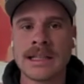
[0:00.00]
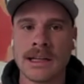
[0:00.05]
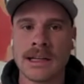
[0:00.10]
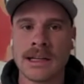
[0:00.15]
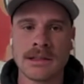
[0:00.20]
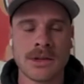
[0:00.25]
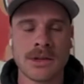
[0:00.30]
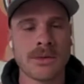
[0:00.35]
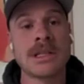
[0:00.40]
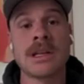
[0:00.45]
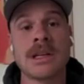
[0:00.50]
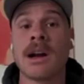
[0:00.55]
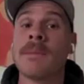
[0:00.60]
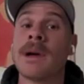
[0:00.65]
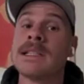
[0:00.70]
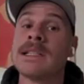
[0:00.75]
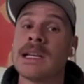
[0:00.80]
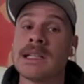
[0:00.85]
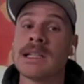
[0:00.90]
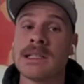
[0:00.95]
So we started
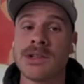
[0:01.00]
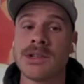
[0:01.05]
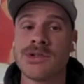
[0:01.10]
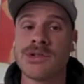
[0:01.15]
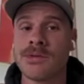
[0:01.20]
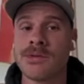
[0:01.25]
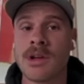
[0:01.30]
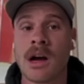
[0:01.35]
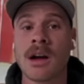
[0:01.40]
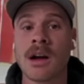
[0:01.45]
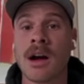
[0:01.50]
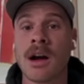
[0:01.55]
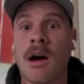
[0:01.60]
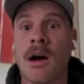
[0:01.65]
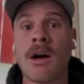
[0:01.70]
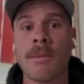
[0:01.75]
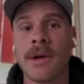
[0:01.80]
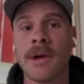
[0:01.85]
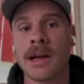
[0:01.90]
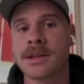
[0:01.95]

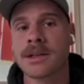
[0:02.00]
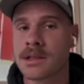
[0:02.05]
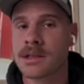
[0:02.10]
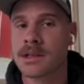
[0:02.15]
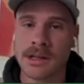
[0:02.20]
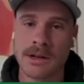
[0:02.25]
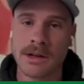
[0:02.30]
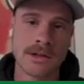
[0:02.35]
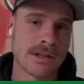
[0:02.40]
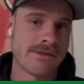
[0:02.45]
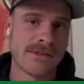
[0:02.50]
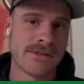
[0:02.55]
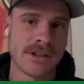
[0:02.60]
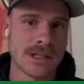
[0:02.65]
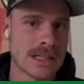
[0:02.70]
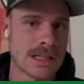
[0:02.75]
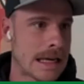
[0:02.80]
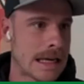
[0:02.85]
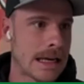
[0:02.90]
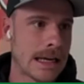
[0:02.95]
MyTennisHQ.com. Actually, that was the
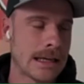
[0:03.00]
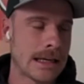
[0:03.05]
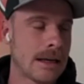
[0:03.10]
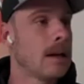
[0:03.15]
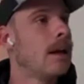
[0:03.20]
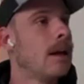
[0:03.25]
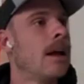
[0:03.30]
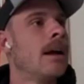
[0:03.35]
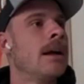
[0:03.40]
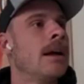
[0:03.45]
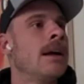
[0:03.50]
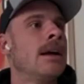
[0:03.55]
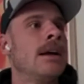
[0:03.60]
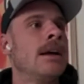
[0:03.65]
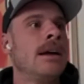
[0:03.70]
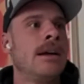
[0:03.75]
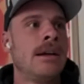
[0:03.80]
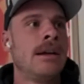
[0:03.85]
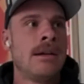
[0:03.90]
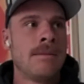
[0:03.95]
first thing, and
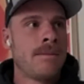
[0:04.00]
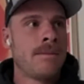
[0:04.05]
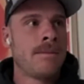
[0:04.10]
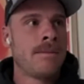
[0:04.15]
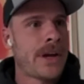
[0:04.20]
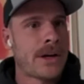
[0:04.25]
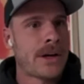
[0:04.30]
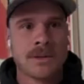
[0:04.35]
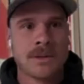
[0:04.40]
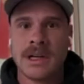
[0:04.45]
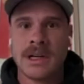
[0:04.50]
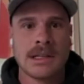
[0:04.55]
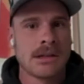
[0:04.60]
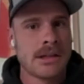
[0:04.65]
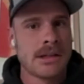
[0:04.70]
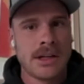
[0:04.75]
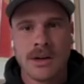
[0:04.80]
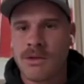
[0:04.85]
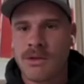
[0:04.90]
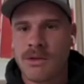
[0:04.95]
that was
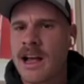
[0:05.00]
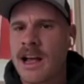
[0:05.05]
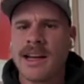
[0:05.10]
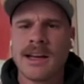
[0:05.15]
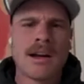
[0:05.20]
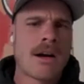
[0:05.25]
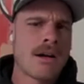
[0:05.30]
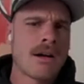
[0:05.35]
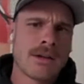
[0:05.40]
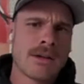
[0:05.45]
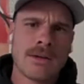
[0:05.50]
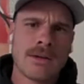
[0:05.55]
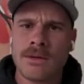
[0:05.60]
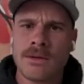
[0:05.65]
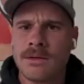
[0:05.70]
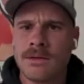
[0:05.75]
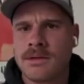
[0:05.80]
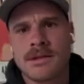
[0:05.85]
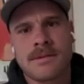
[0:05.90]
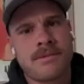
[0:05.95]
basically writing
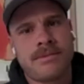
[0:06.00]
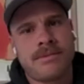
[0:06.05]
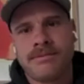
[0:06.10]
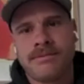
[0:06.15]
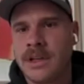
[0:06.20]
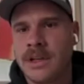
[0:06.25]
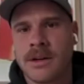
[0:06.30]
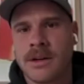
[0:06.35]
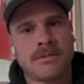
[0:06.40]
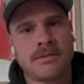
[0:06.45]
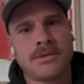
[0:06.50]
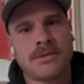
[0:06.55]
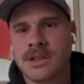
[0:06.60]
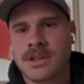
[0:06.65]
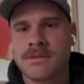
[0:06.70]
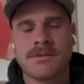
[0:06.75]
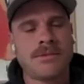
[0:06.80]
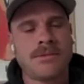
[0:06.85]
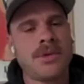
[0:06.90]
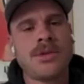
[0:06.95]
articles,
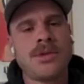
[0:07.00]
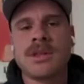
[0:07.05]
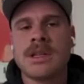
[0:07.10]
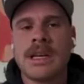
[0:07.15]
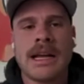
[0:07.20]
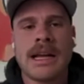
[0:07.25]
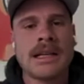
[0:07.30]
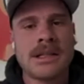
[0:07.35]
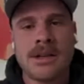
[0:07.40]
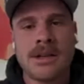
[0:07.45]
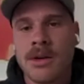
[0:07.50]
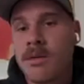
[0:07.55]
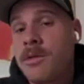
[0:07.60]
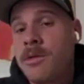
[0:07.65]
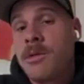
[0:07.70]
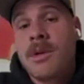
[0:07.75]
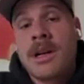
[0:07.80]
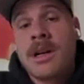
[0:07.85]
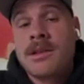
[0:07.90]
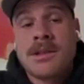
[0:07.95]
just using the SEO.
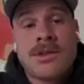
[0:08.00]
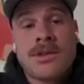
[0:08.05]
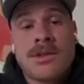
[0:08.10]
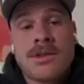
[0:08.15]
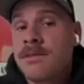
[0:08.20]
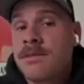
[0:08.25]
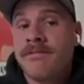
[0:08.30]
We wanted to just,